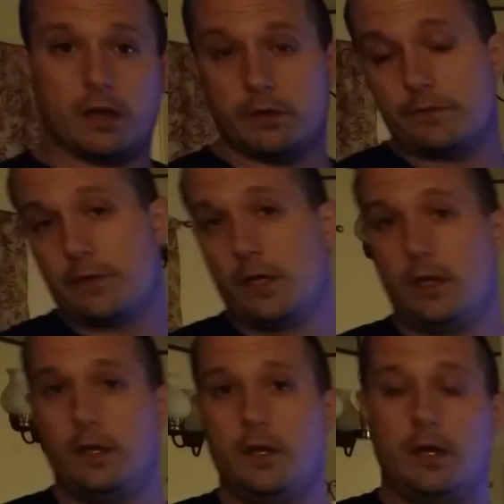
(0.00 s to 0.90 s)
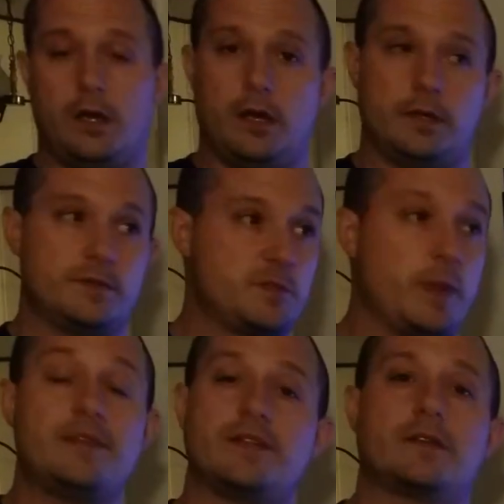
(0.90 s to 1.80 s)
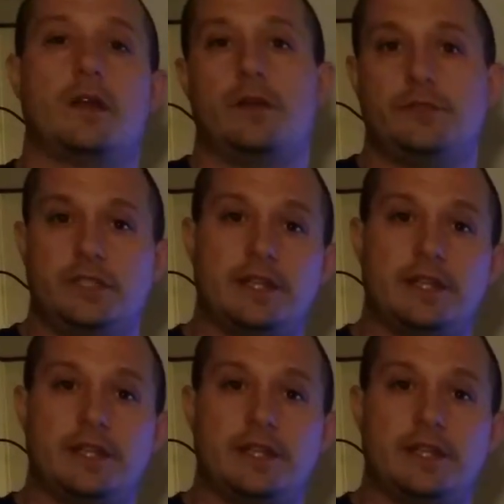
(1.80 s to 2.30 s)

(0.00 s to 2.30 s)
of space technology